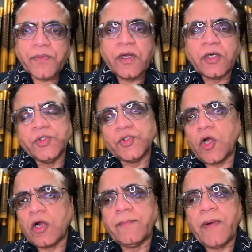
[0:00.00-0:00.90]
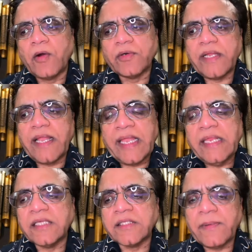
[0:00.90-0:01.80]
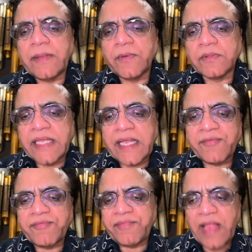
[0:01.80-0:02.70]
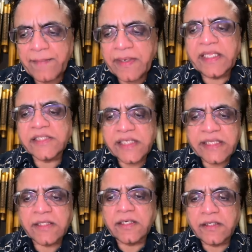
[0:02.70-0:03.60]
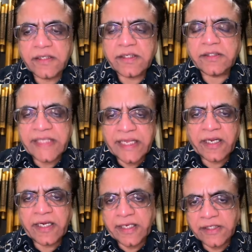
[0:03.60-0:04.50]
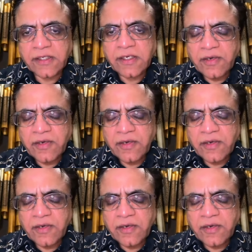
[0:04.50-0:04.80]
You talk about any other people. Their family is in the, they're running it.